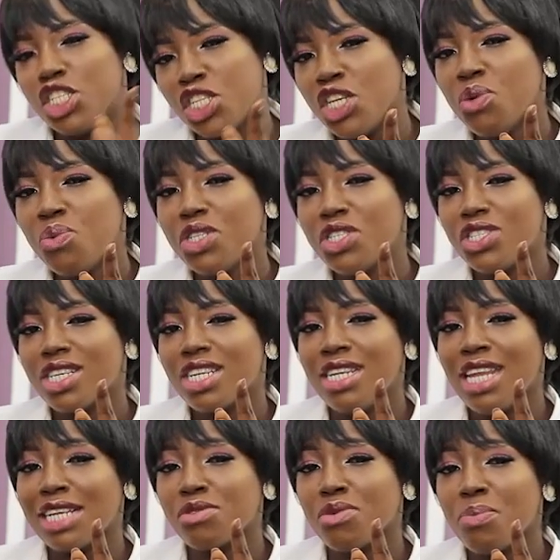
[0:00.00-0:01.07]
Do you wish to
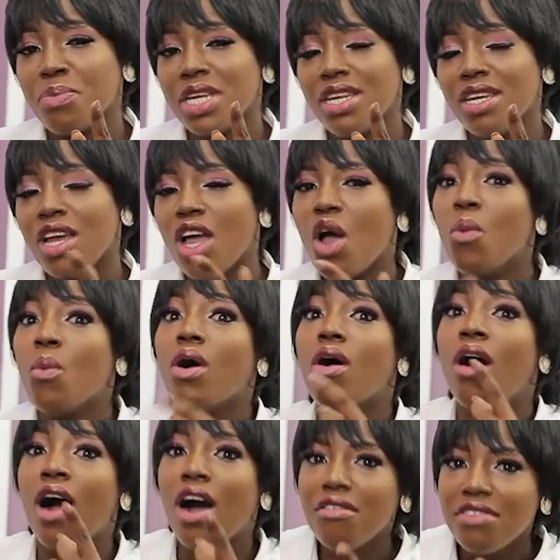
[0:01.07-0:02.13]
connect with me?
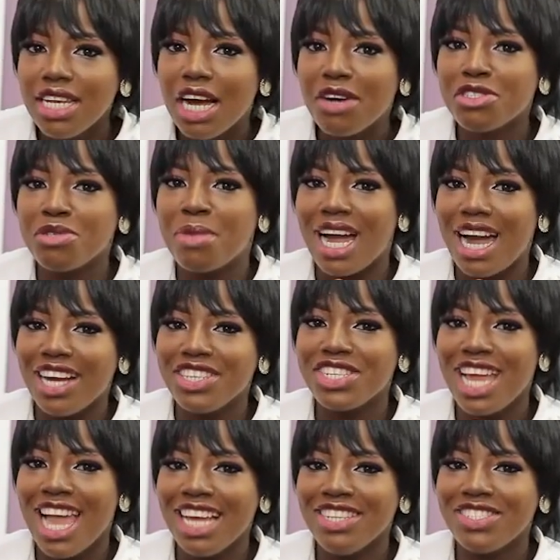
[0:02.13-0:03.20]
Well, hurry now to my
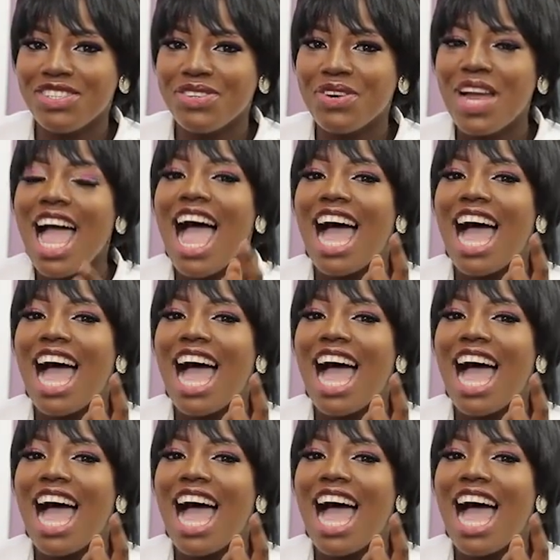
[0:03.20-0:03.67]
IG handle